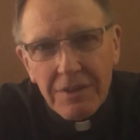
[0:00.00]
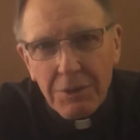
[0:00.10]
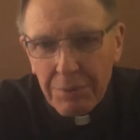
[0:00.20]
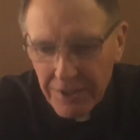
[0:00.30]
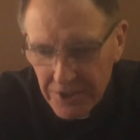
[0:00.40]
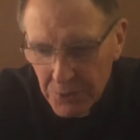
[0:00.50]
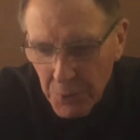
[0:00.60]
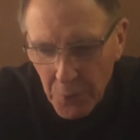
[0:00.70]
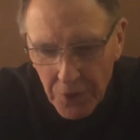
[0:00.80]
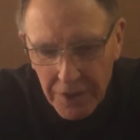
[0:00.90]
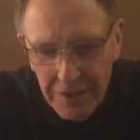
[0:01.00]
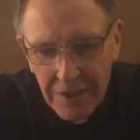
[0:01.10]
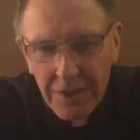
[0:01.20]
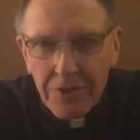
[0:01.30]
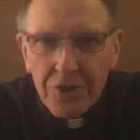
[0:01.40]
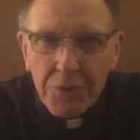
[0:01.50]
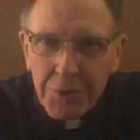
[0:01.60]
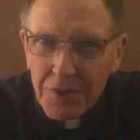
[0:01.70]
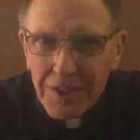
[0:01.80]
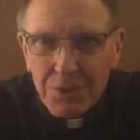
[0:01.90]
the places we work, the
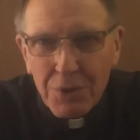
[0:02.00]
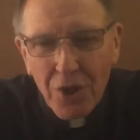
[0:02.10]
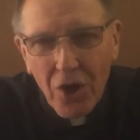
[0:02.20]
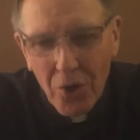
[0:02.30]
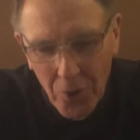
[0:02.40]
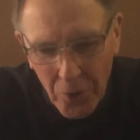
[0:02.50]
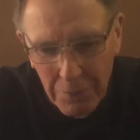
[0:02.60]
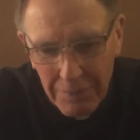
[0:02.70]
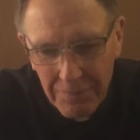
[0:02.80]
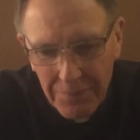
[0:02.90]
communities we call home.